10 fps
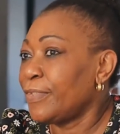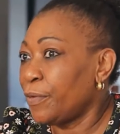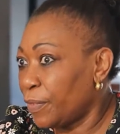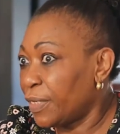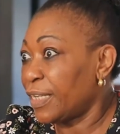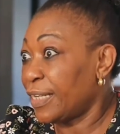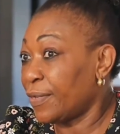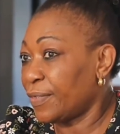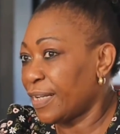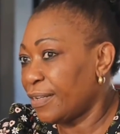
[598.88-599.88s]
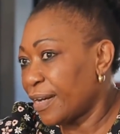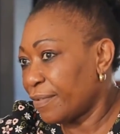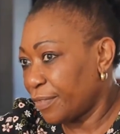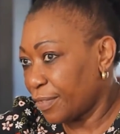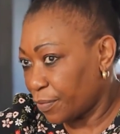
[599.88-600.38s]
you will not know that you
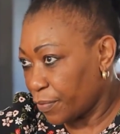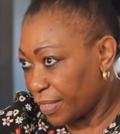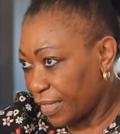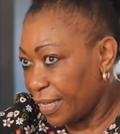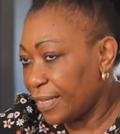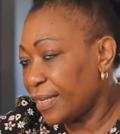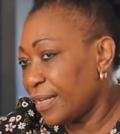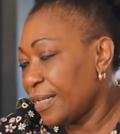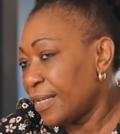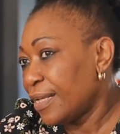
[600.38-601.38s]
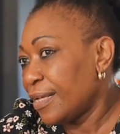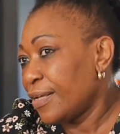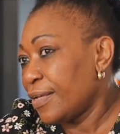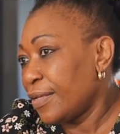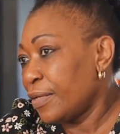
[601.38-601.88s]
have just one kidney.
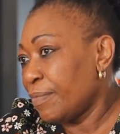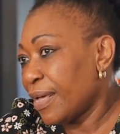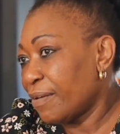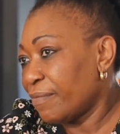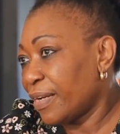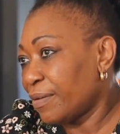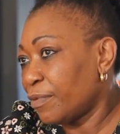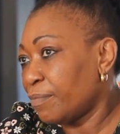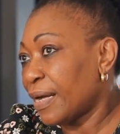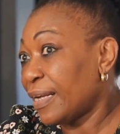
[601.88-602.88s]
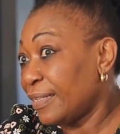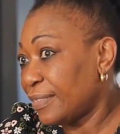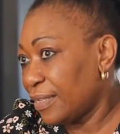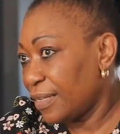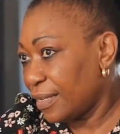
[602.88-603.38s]
You may have an
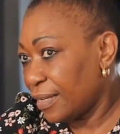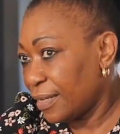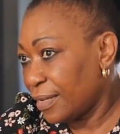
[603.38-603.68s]
abnormality